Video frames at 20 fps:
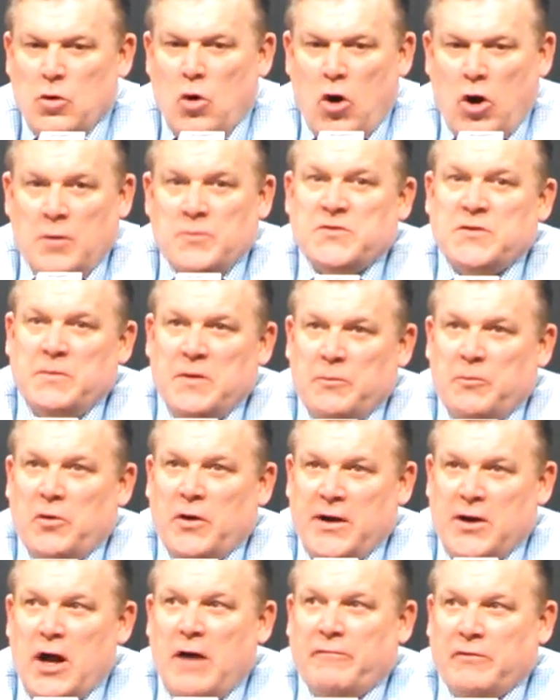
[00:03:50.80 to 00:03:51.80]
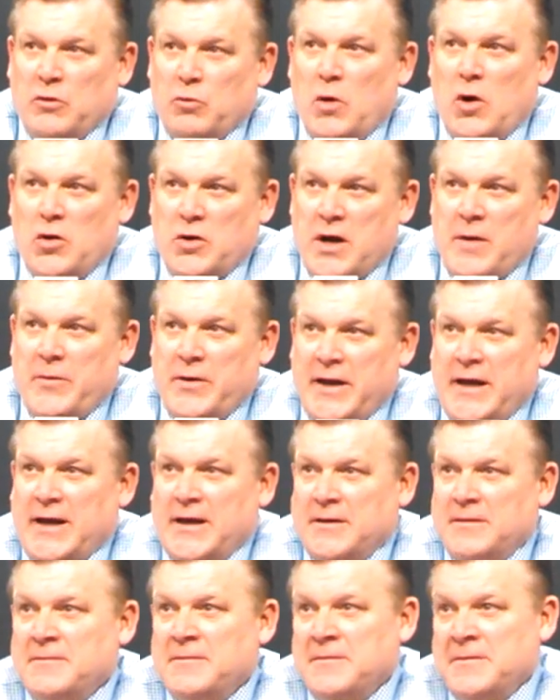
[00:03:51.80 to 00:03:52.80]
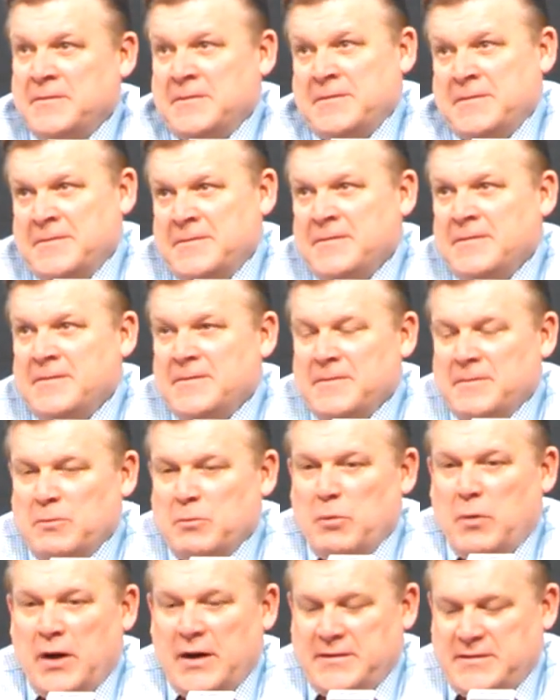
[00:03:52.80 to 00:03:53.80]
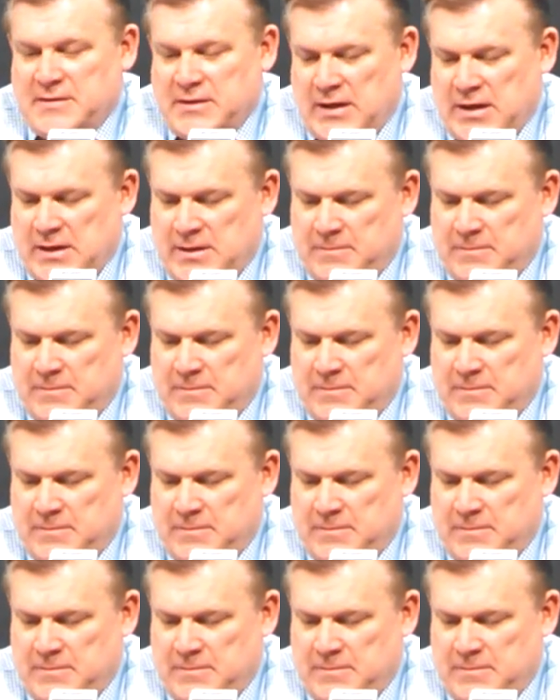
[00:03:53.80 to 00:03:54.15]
Harms had been playing awfully well coming in, but